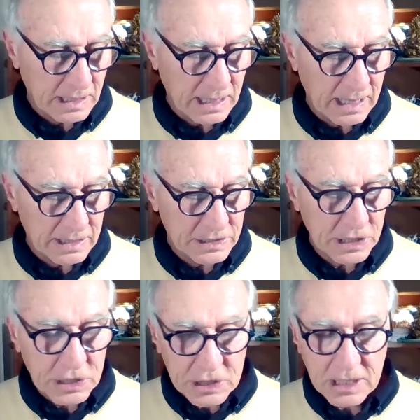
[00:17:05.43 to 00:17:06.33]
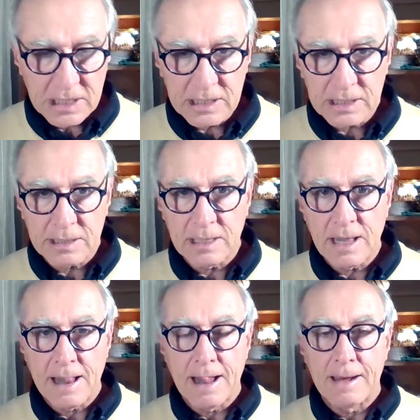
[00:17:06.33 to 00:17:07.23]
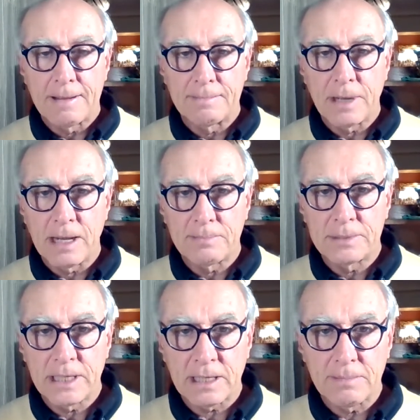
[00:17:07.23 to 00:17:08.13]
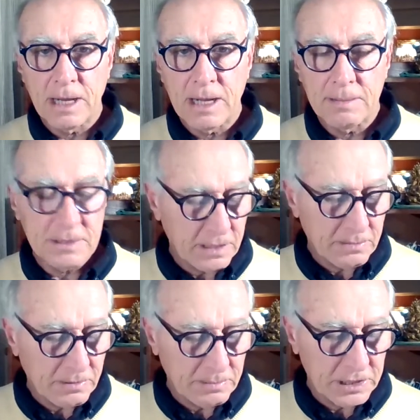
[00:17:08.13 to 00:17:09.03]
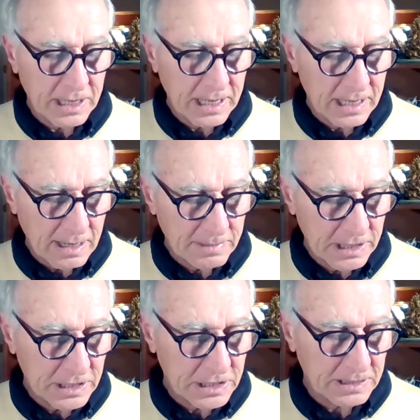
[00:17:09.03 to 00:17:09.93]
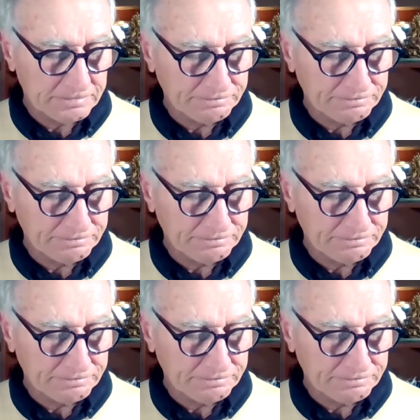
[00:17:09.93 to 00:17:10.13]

and teachings, particularly by Lama Zopa Rinpoche and Lamiashi.